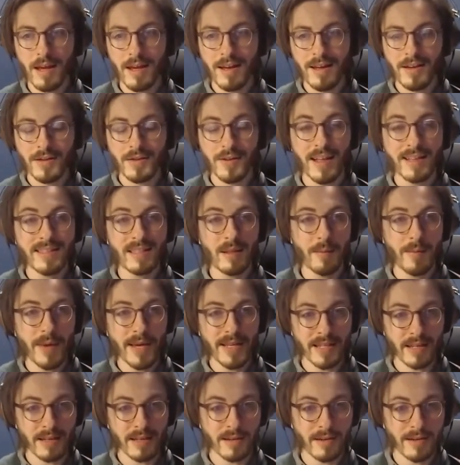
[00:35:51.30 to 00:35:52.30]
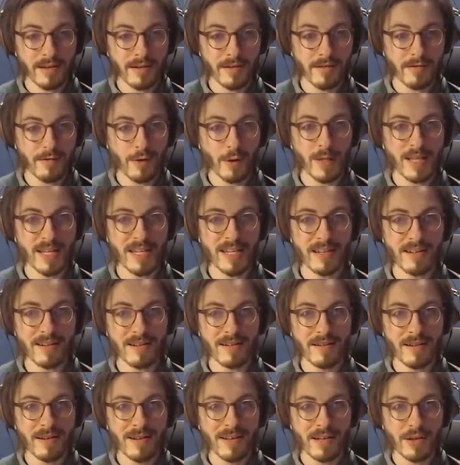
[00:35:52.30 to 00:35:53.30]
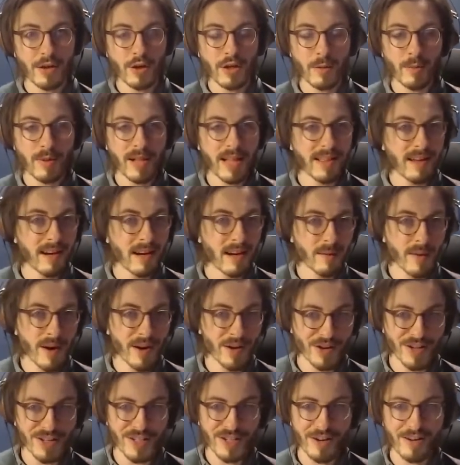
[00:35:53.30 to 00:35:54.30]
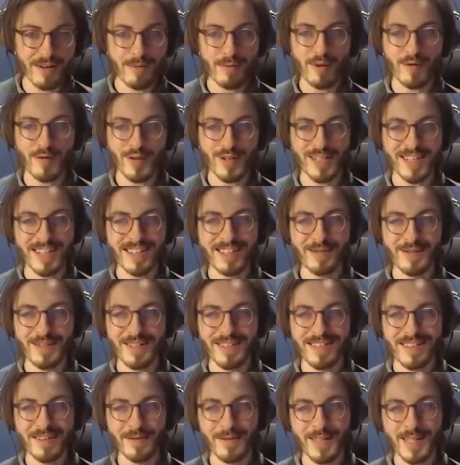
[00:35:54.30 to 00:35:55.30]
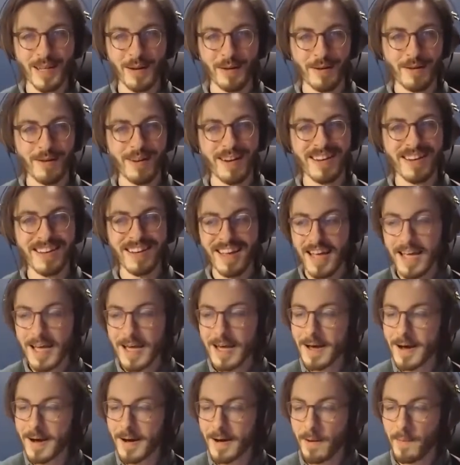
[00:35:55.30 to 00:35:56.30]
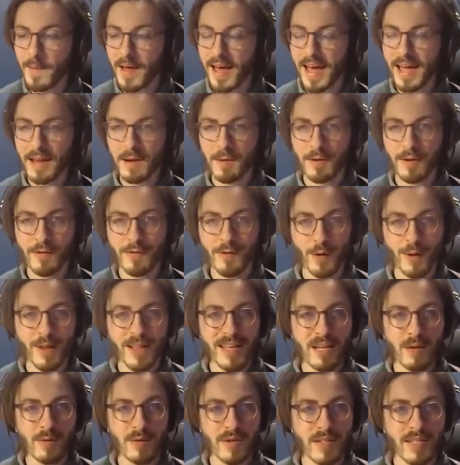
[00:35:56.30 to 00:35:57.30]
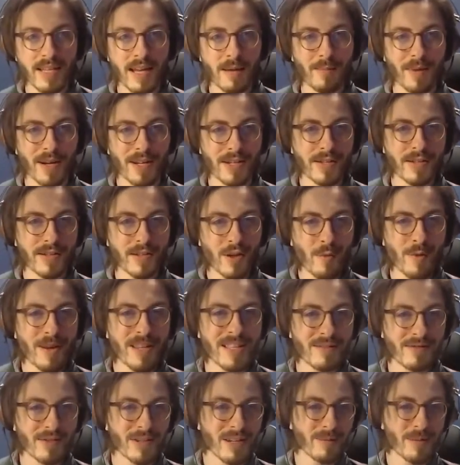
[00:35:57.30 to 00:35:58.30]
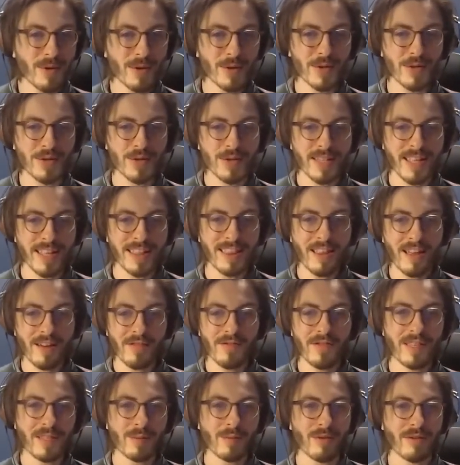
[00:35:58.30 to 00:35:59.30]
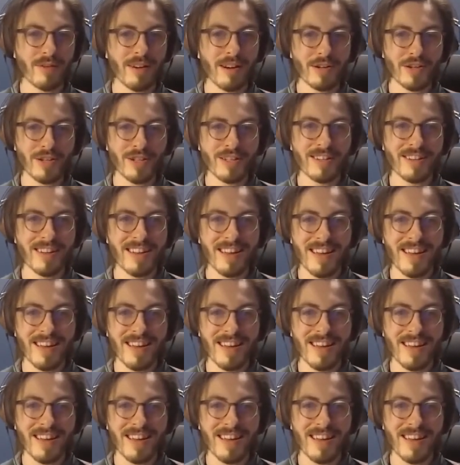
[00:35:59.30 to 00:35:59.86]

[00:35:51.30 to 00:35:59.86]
So that's the basic Folia. You could play that on a modern guitar perfectly, and it would sound great. And the Folia was set by so many different composers. They love this progression.